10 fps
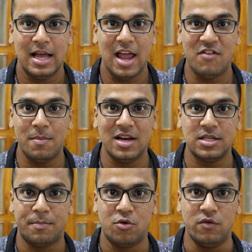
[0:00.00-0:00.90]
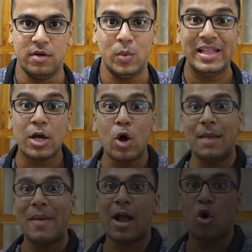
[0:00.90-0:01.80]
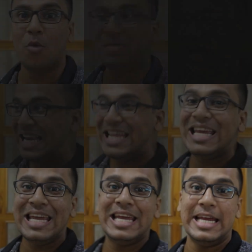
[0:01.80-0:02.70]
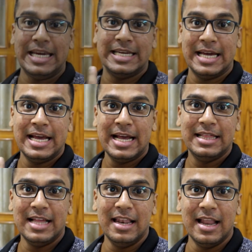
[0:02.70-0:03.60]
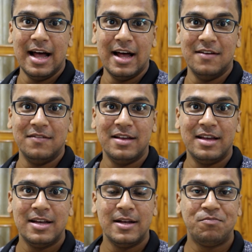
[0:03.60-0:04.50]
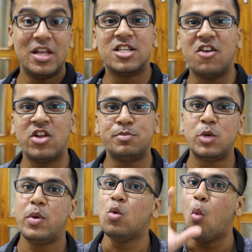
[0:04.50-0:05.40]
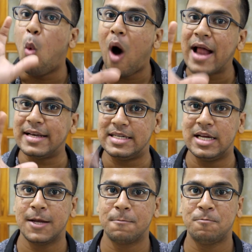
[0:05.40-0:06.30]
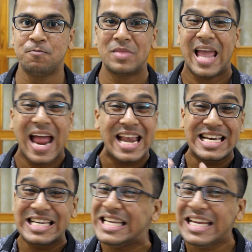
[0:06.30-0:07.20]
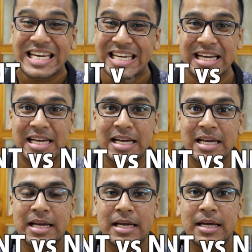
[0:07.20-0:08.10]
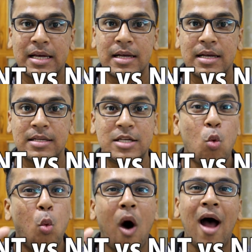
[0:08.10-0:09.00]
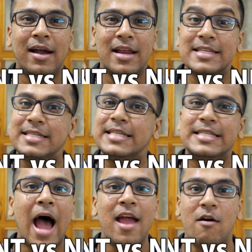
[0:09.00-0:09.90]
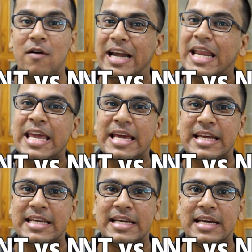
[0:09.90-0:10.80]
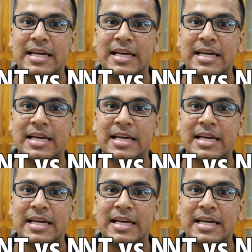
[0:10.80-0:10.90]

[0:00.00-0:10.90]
everybody's approval. When they get back home, they need the love. There's a difference between want and need. See, want is desire, need